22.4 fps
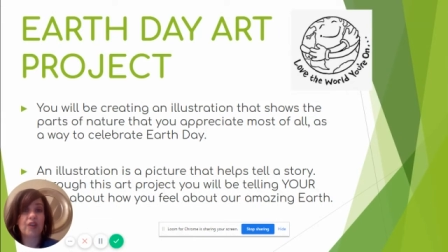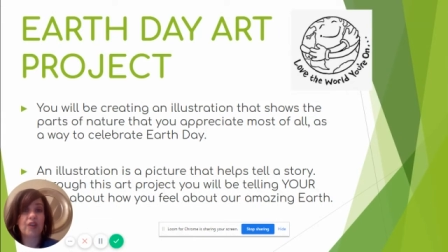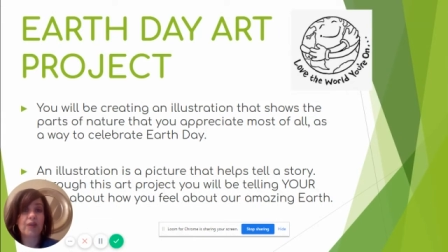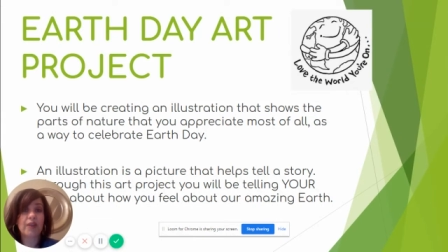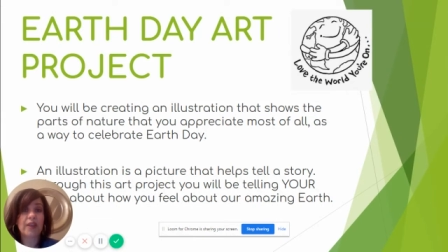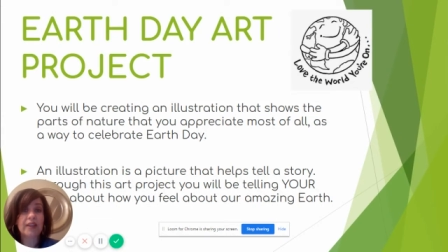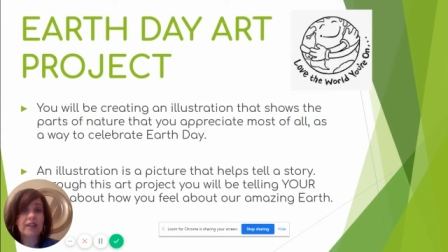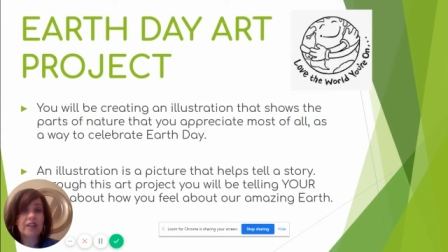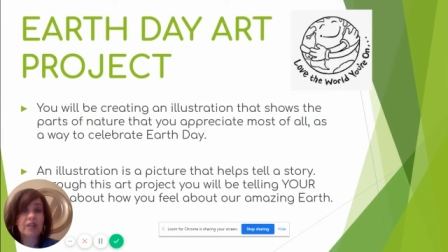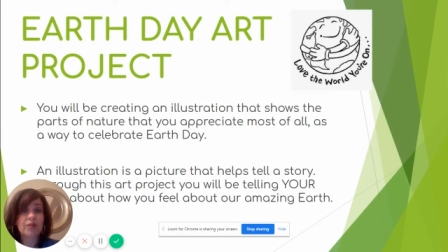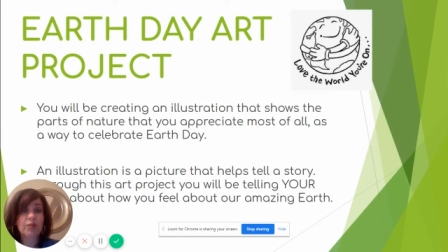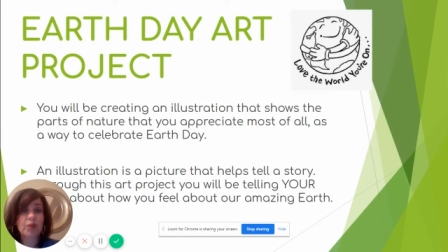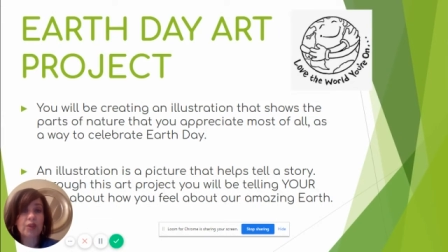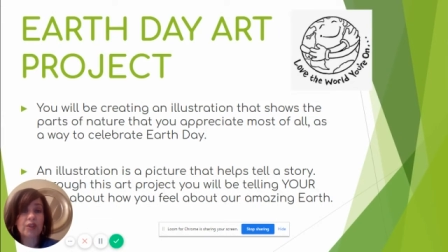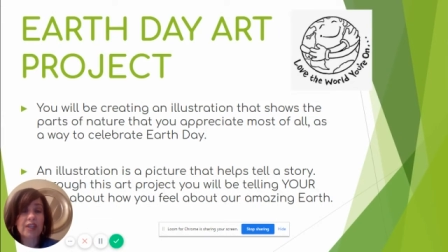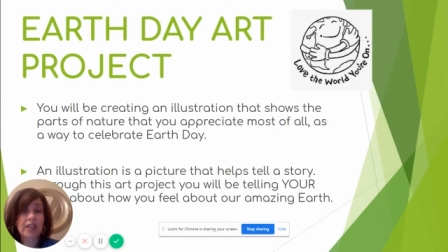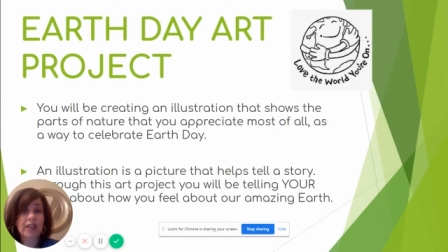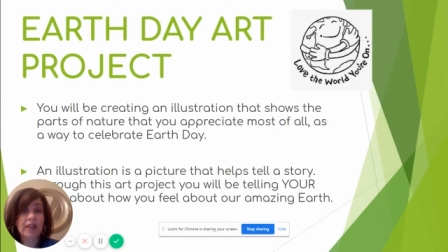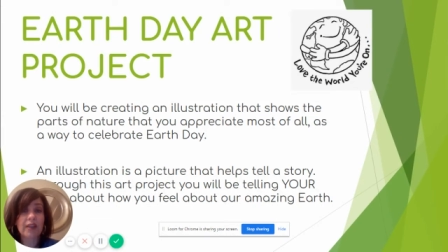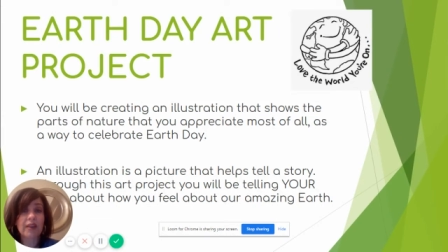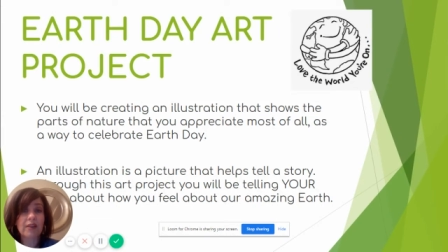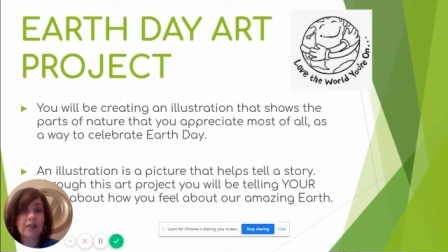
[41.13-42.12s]
So this
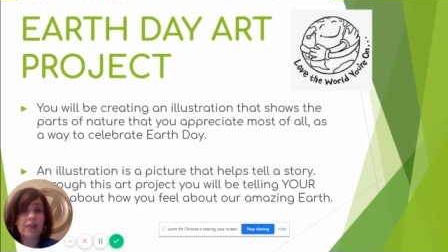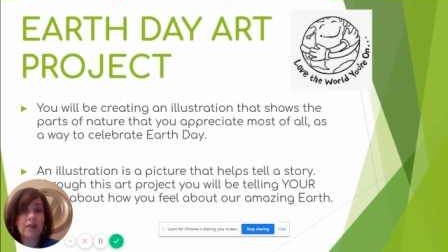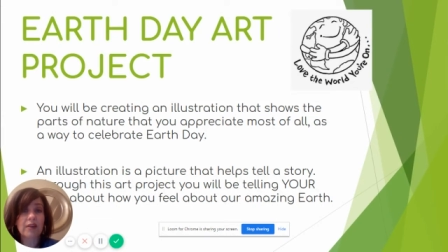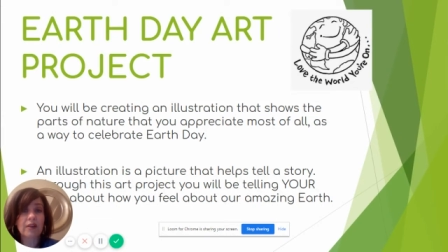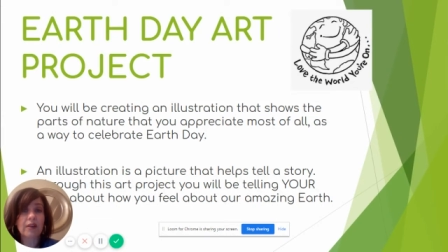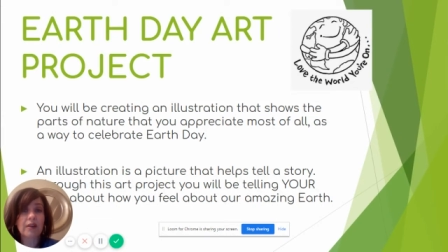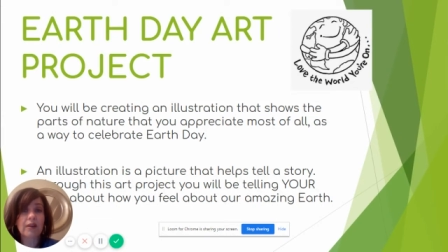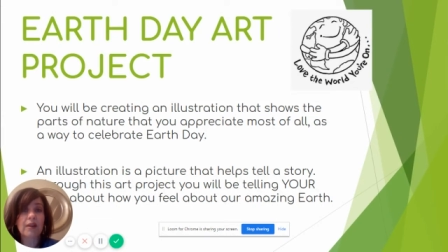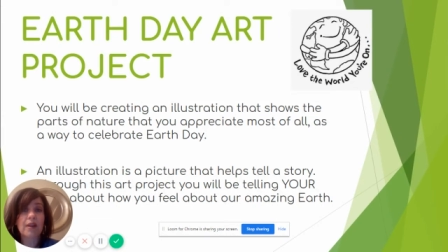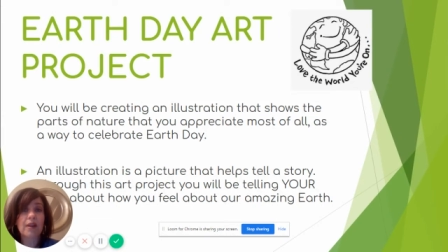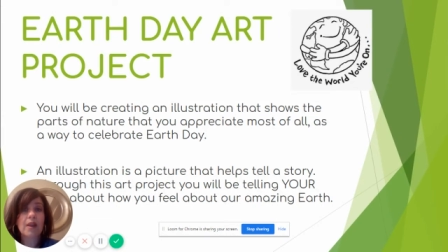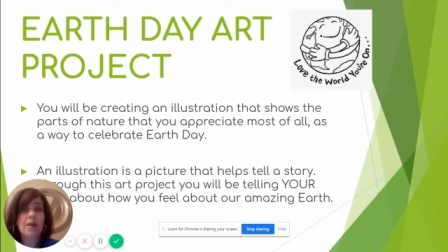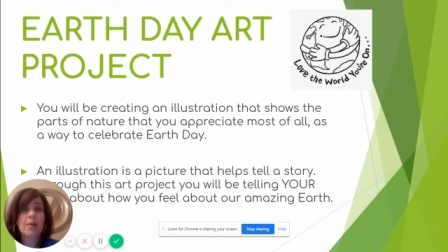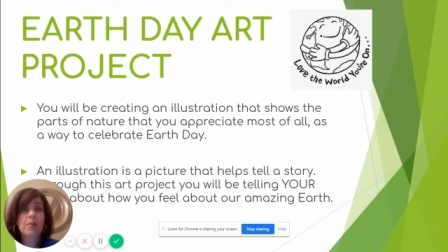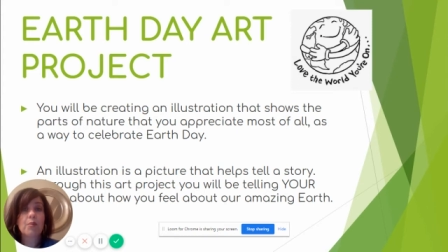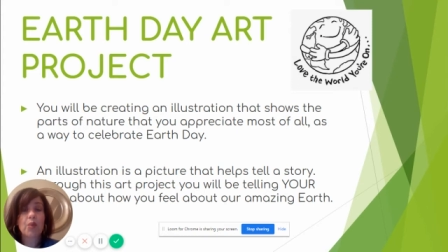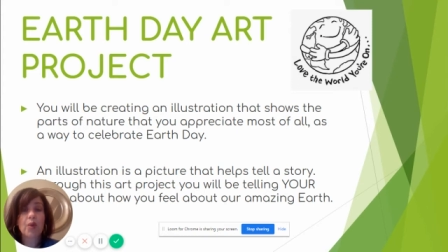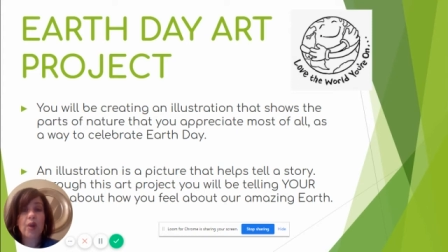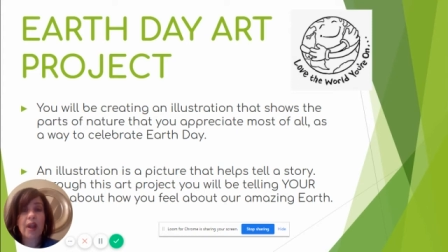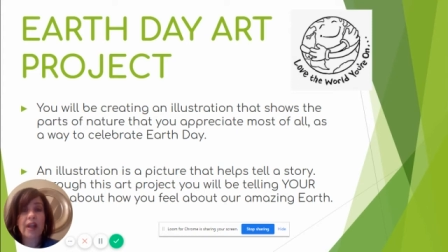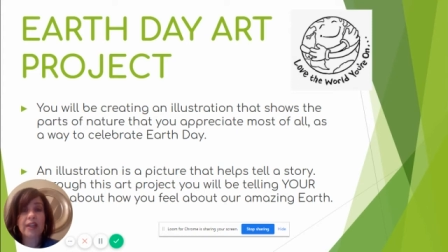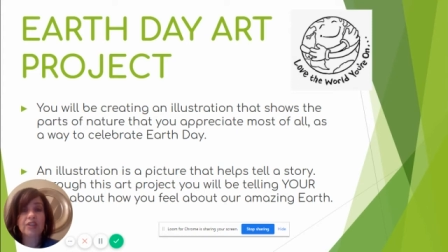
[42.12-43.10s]
particular
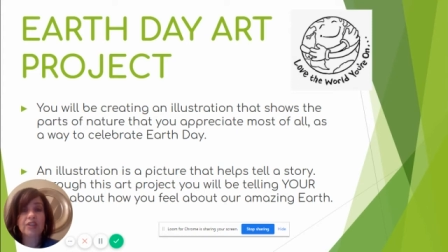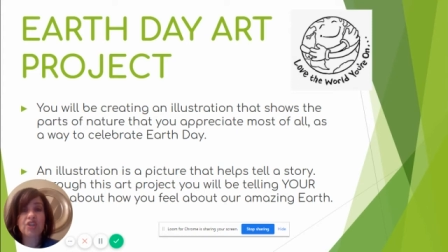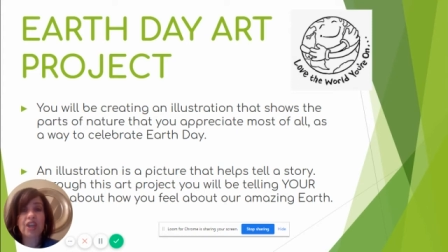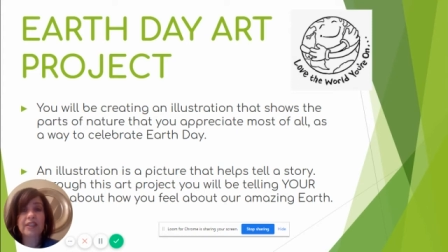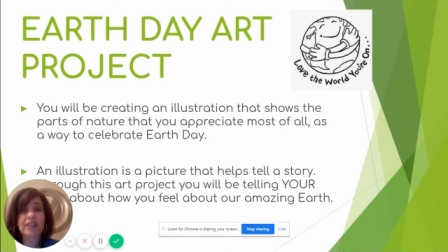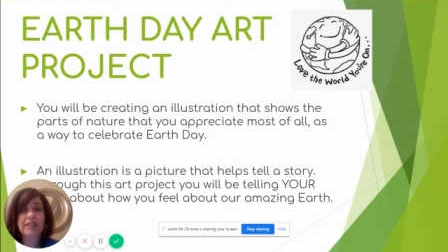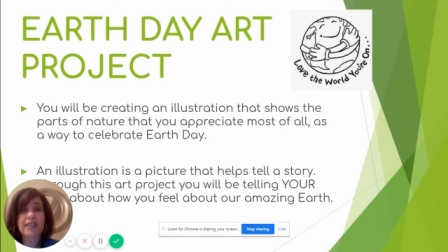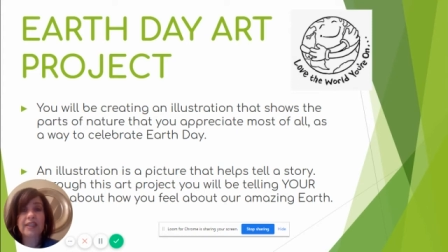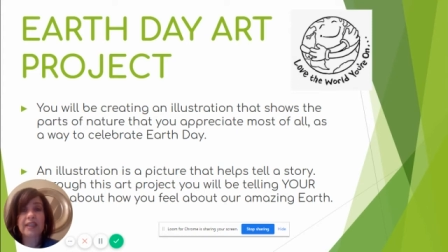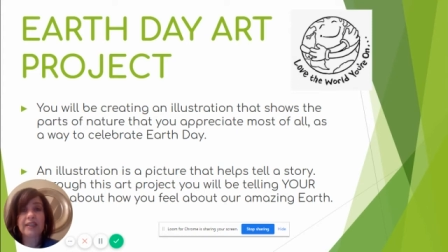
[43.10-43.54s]
project